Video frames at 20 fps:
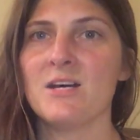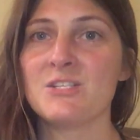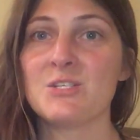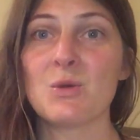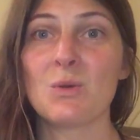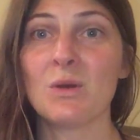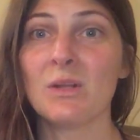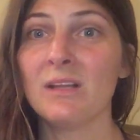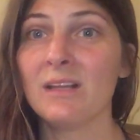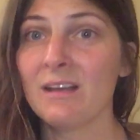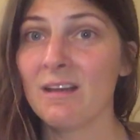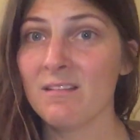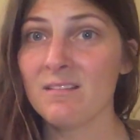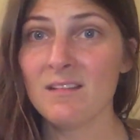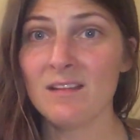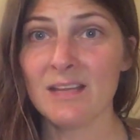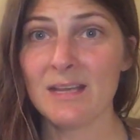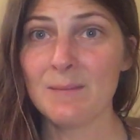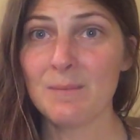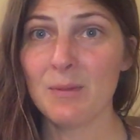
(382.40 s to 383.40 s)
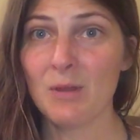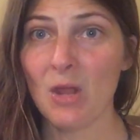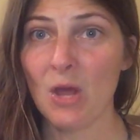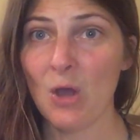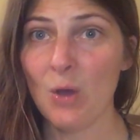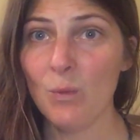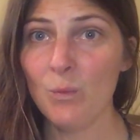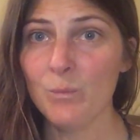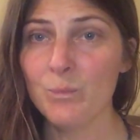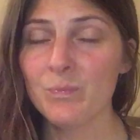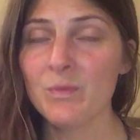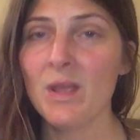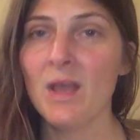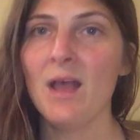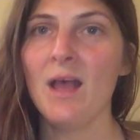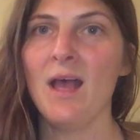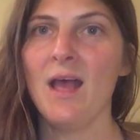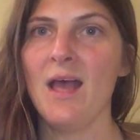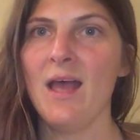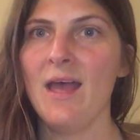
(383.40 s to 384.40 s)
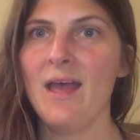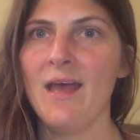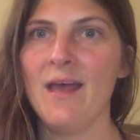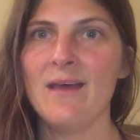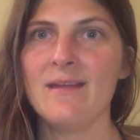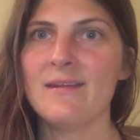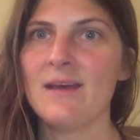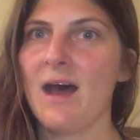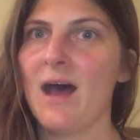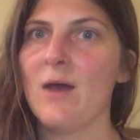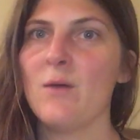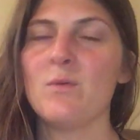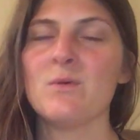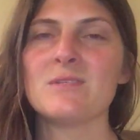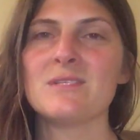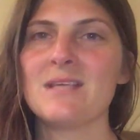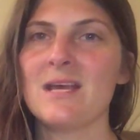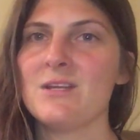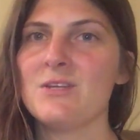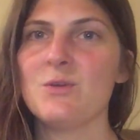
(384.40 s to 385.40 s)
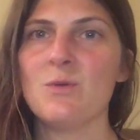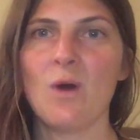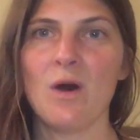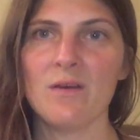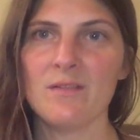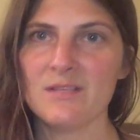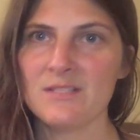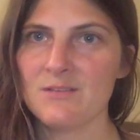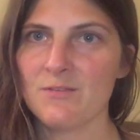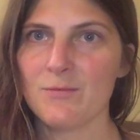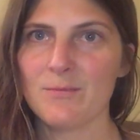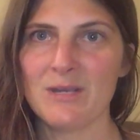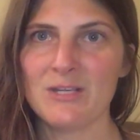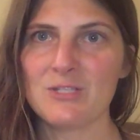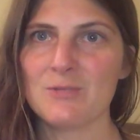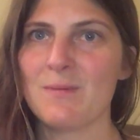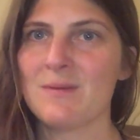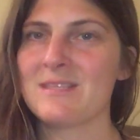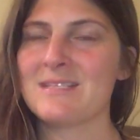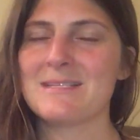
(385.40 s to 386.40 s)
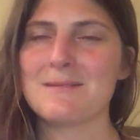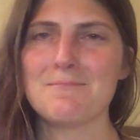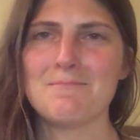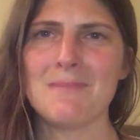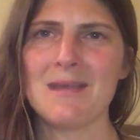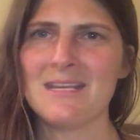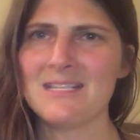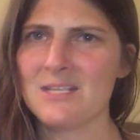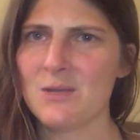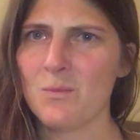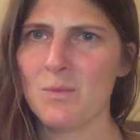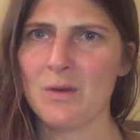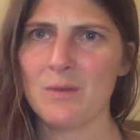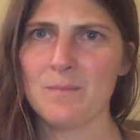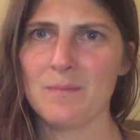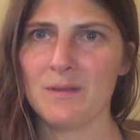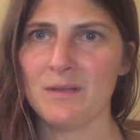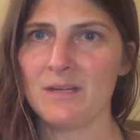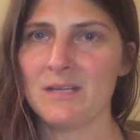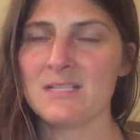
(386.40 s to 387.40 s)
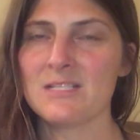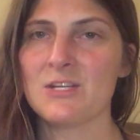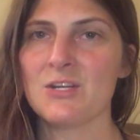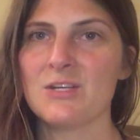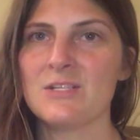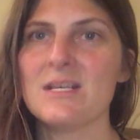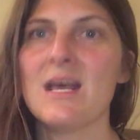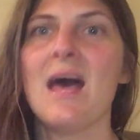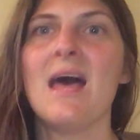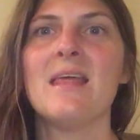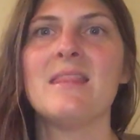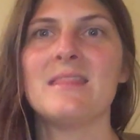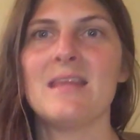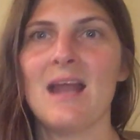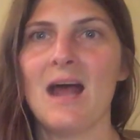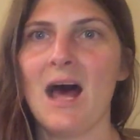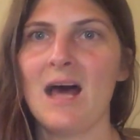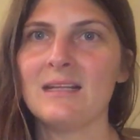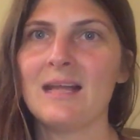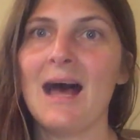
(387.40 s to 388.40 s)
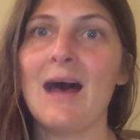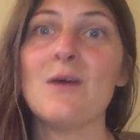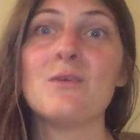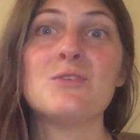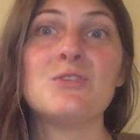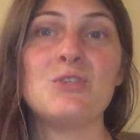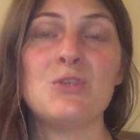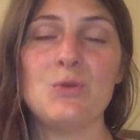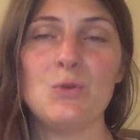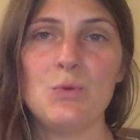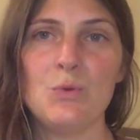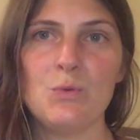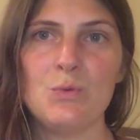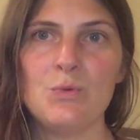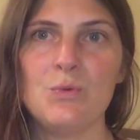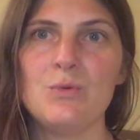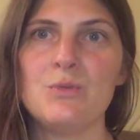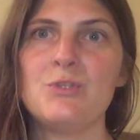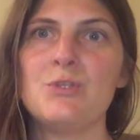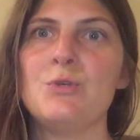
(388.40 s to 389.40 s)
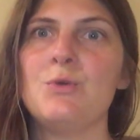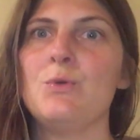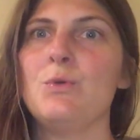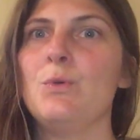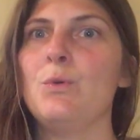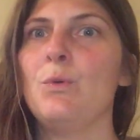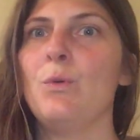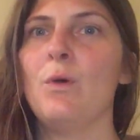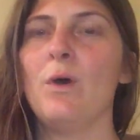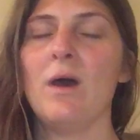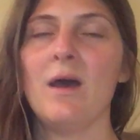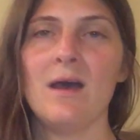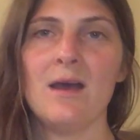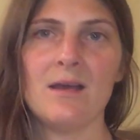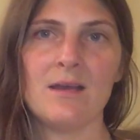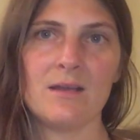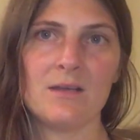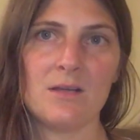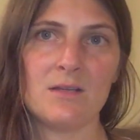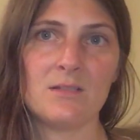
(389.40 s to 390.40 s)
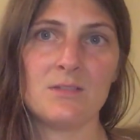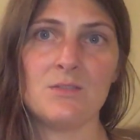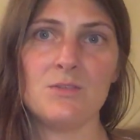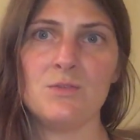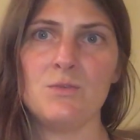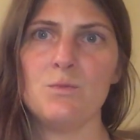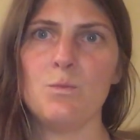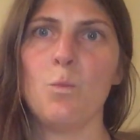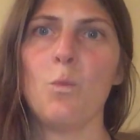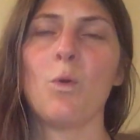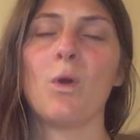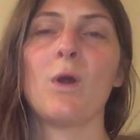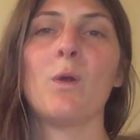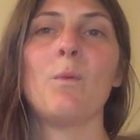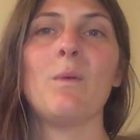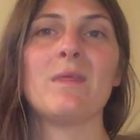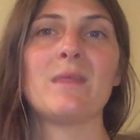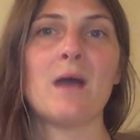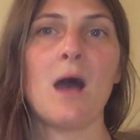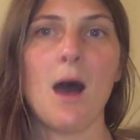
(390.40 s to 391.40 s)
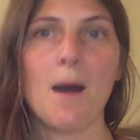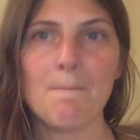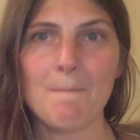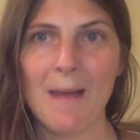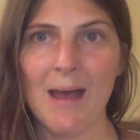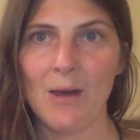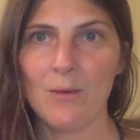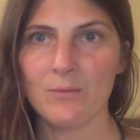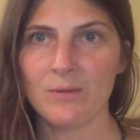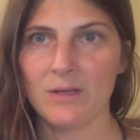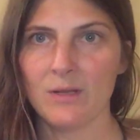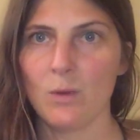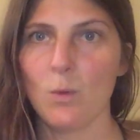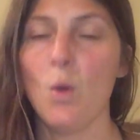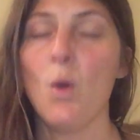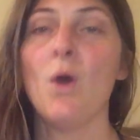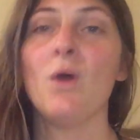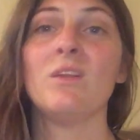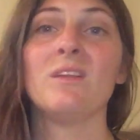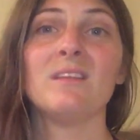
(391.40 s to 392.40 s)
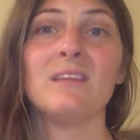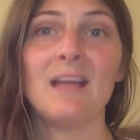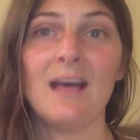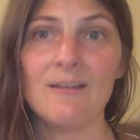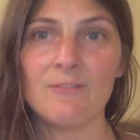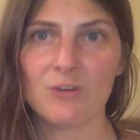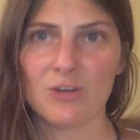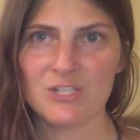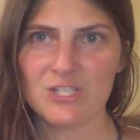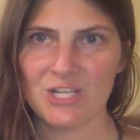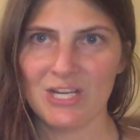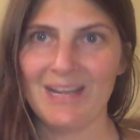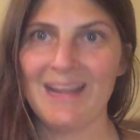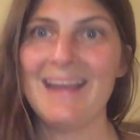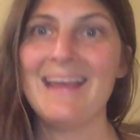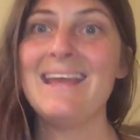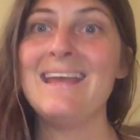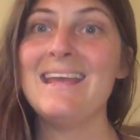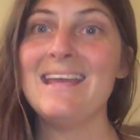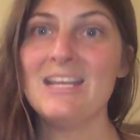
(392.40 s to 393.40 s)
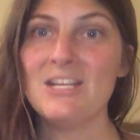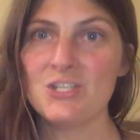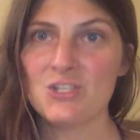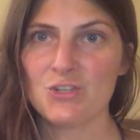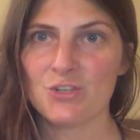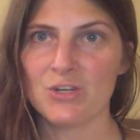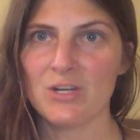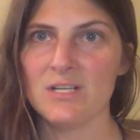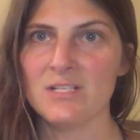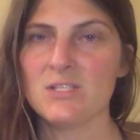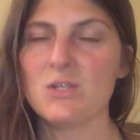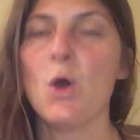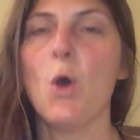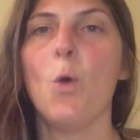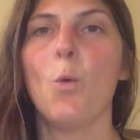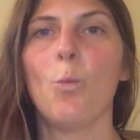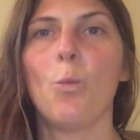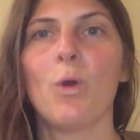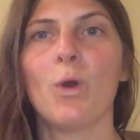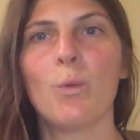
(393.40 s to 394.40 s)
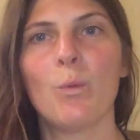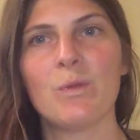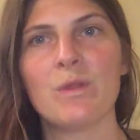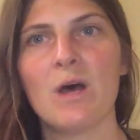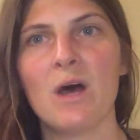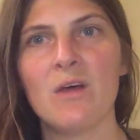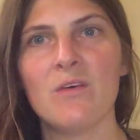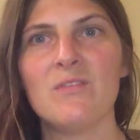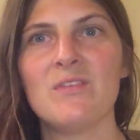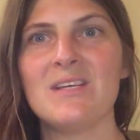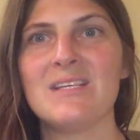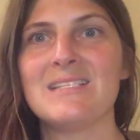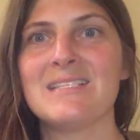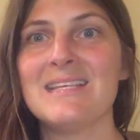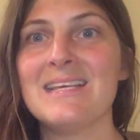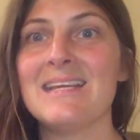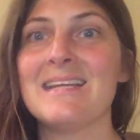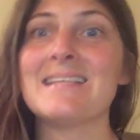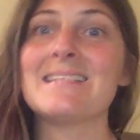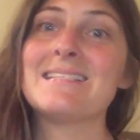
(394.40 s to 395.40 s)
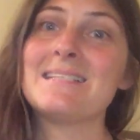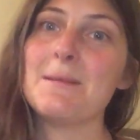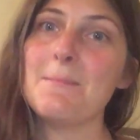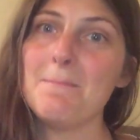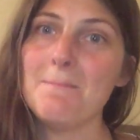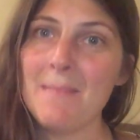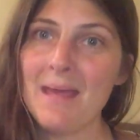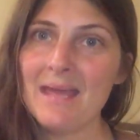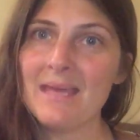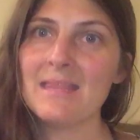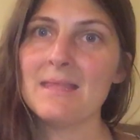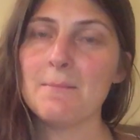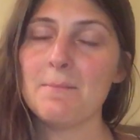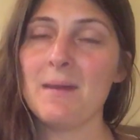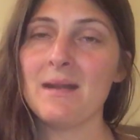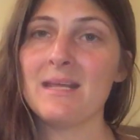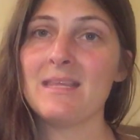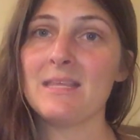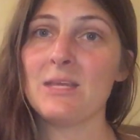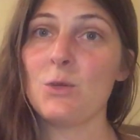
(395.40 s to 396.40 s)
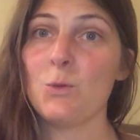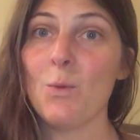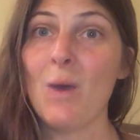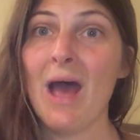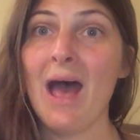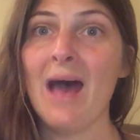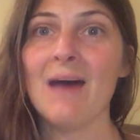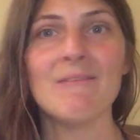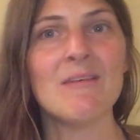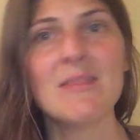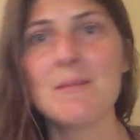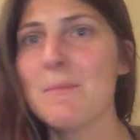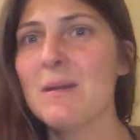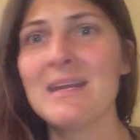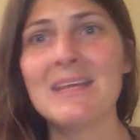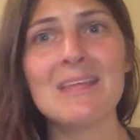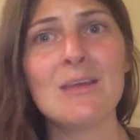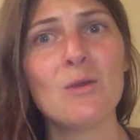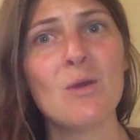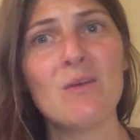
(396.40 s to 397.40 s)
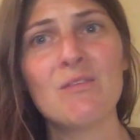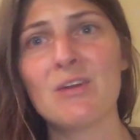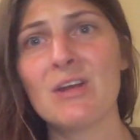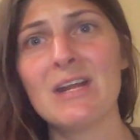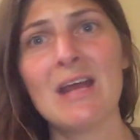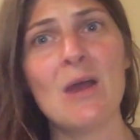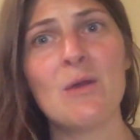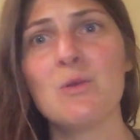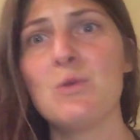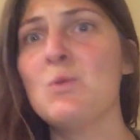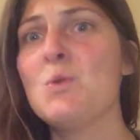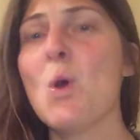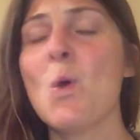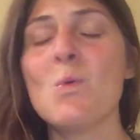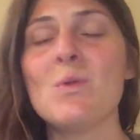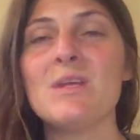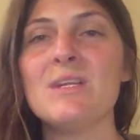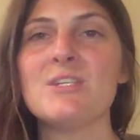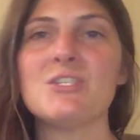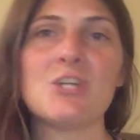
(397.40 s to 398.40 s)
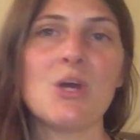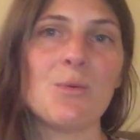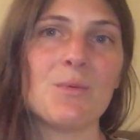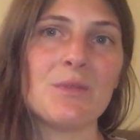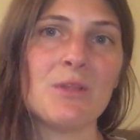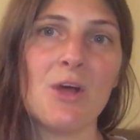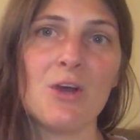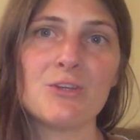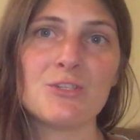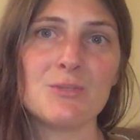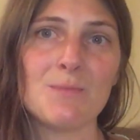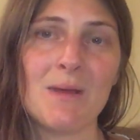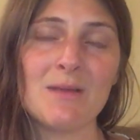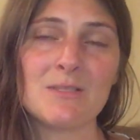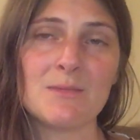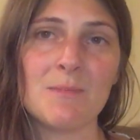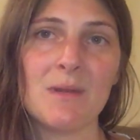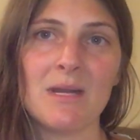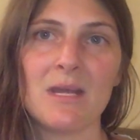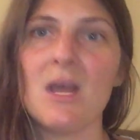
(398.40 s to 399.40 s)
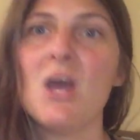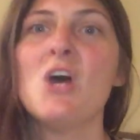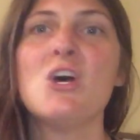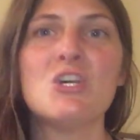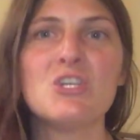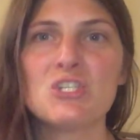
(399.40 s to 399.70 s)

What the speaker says: So click on the link below and I will send you all this information about this amazing wealth building series that allows you to work with compounding, leveraging, interest, work with all of these things to make the money that you have. And the money that you have right now, you don't need to start with large amounts of money.